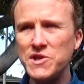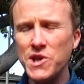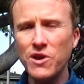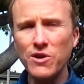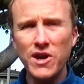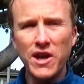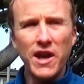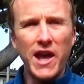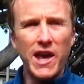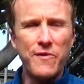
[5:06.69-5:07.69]
So
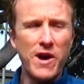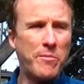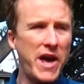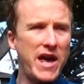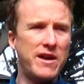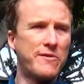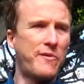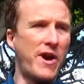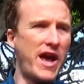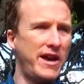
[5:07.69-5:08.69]
if I'm paying
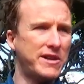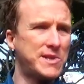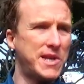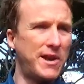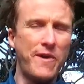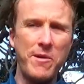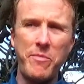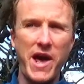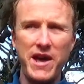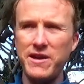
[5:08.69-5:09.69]
for eggs, if I'm
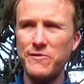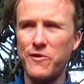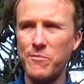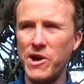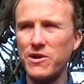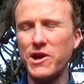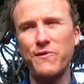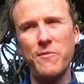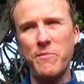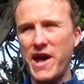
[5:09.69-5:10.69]
paying for milk,
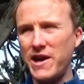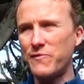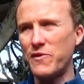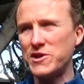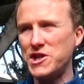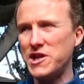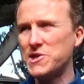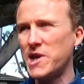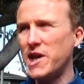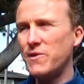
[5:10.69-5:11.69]
if I'm paying for
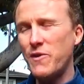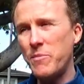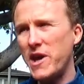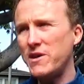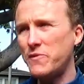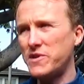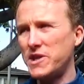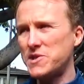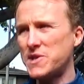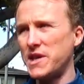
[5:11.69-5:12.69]
cheese, if I'm paying for
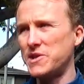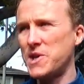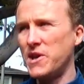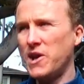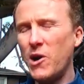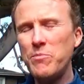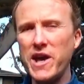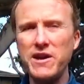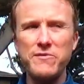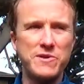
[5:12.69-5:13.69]
these things, I'm
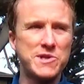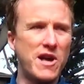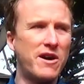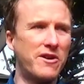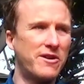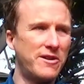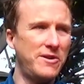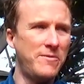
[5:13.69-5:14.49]
paying for slaughter.